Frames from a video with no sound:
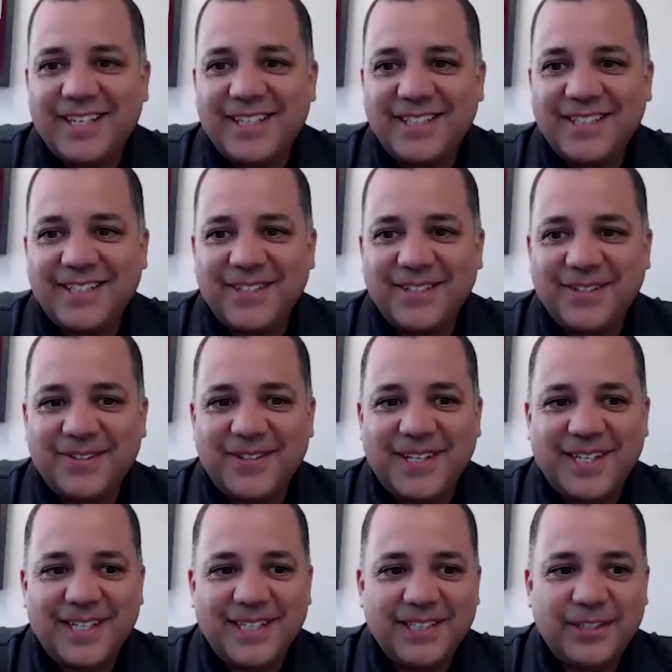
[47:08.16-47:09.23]
So
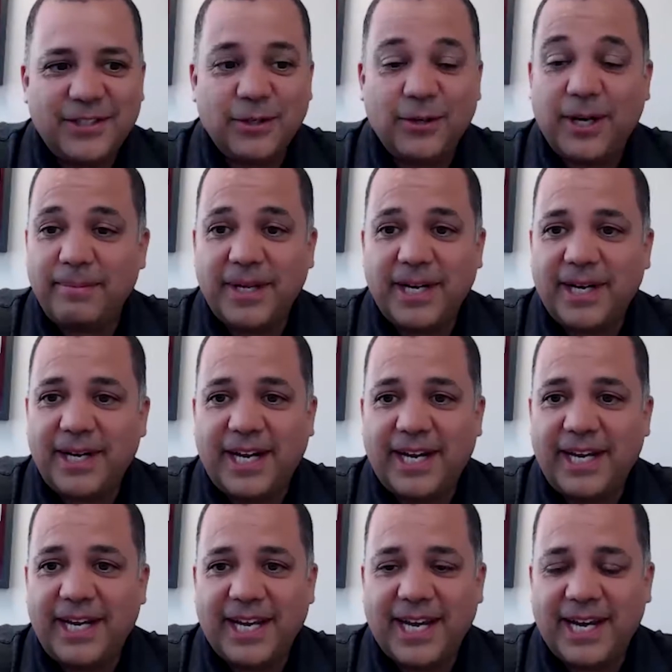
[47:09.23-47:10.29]
I mean,
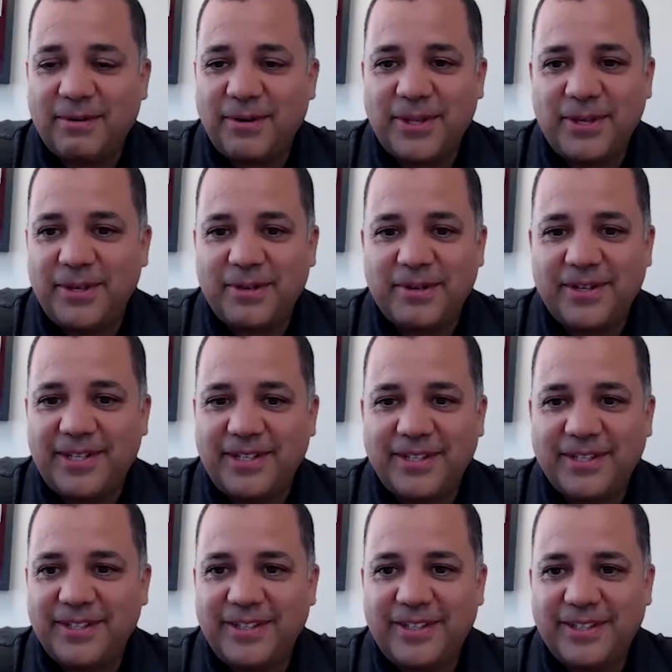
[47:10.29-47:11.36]
I hang out with you, and
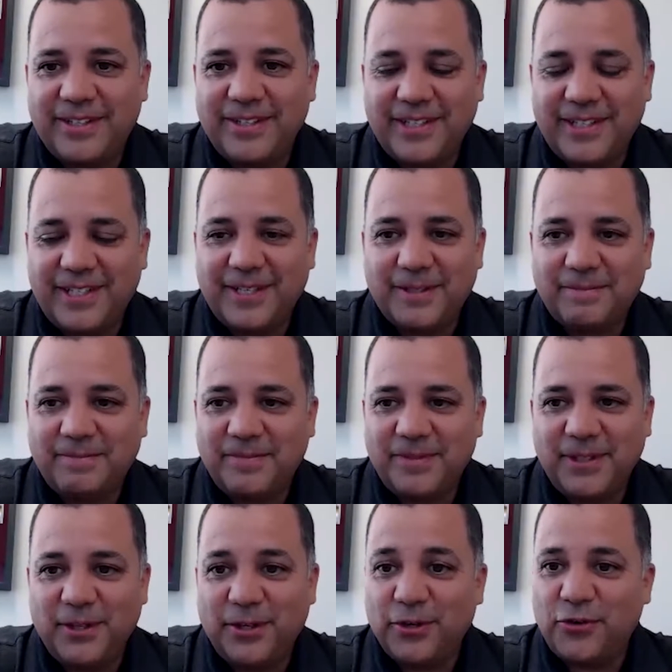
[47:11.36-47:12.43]

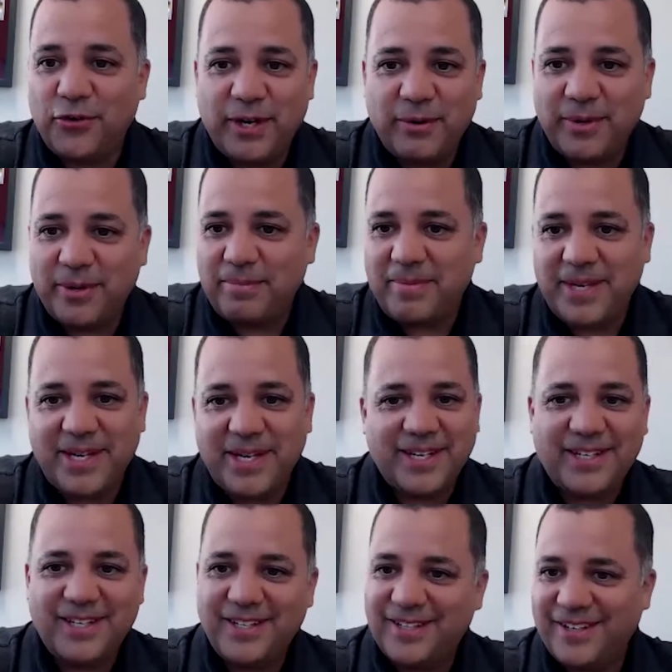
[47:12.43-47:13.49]
you're agreeing with me,
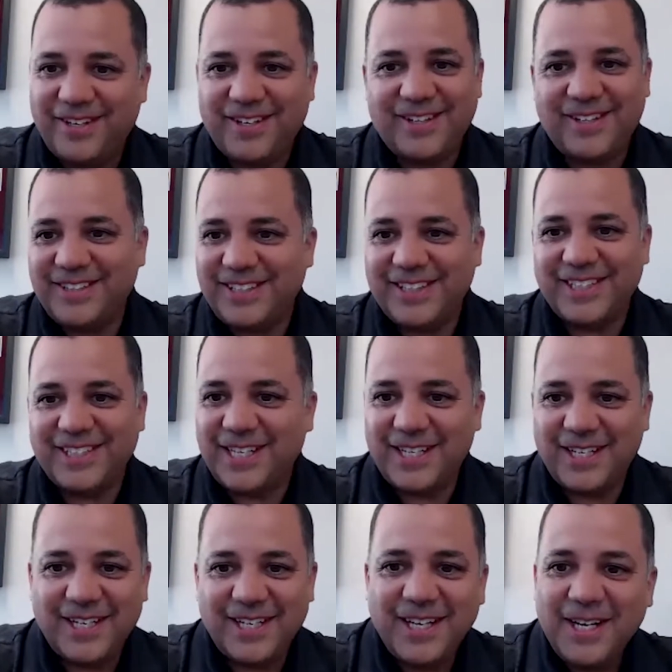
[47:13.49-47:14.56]
and you're all just kind
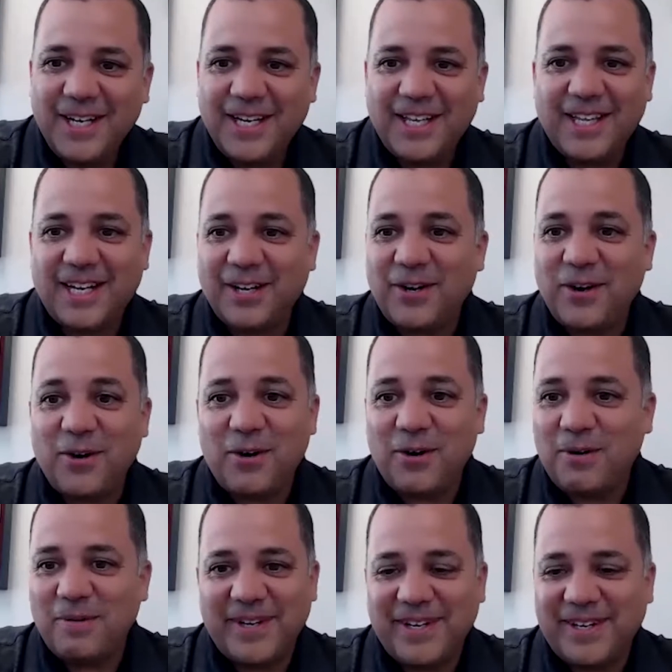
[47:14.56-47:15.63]
of, and I'll go
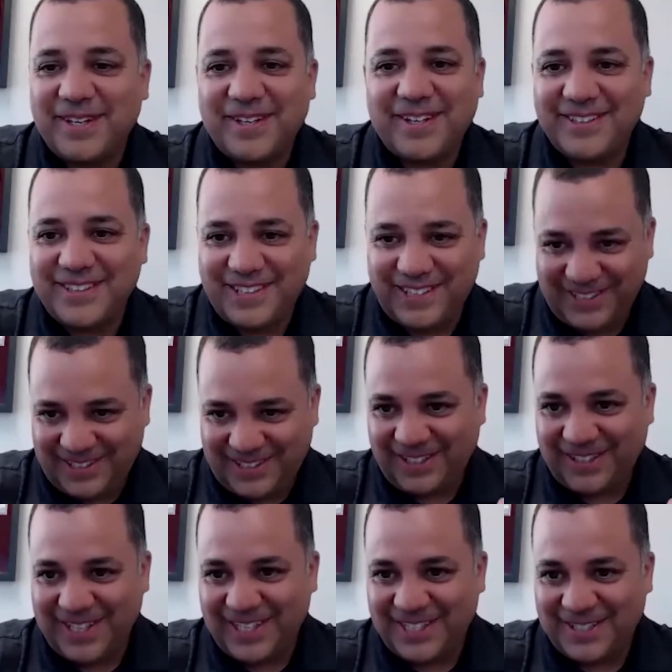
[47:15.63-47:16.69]
home and
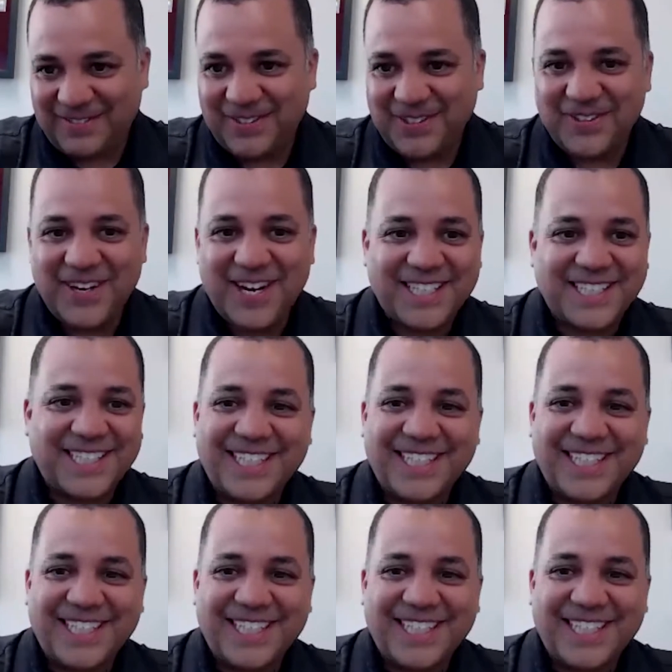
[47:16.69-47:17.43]
I'll get some direction.